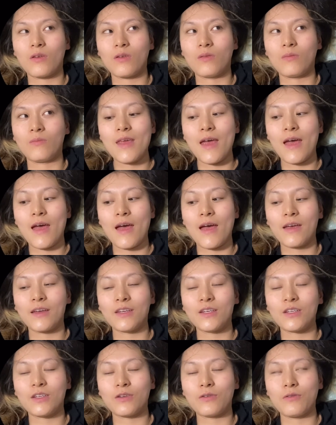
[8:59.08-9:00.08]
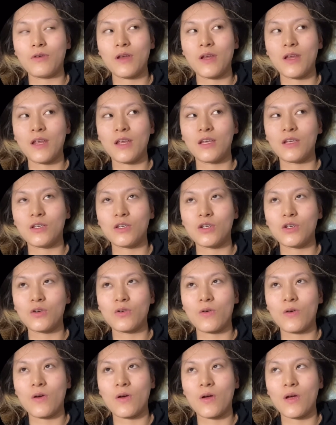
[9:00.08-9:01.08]
I just really
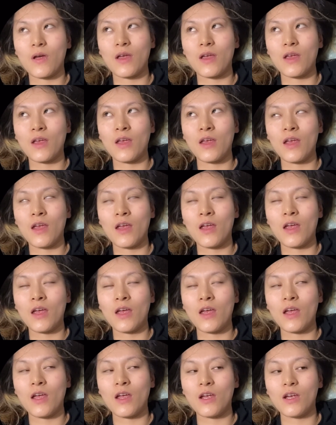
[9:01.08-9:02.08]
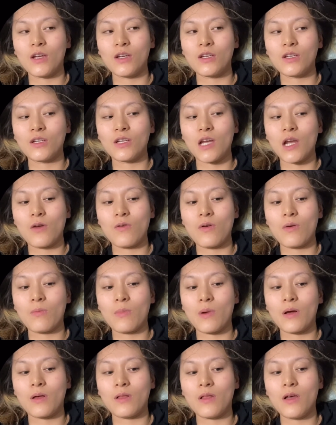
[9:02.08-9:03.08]
enjoy sharing
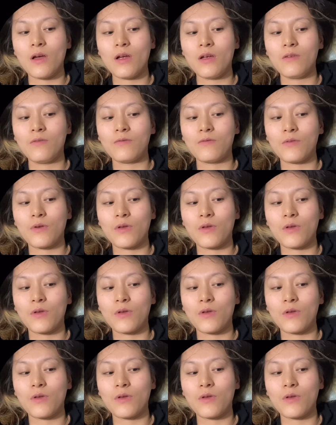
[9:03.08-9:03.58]
my life with